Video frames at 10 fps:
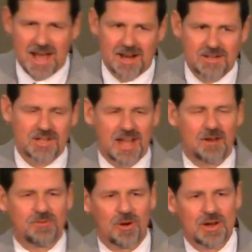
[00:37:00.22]
College in
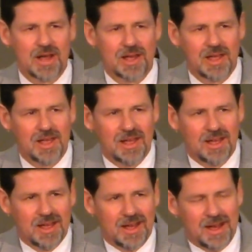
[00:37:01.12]
California.
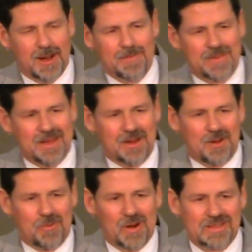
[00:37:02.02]

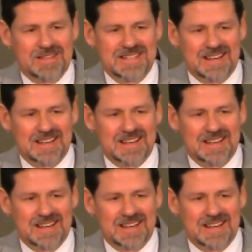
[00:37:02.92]
One of the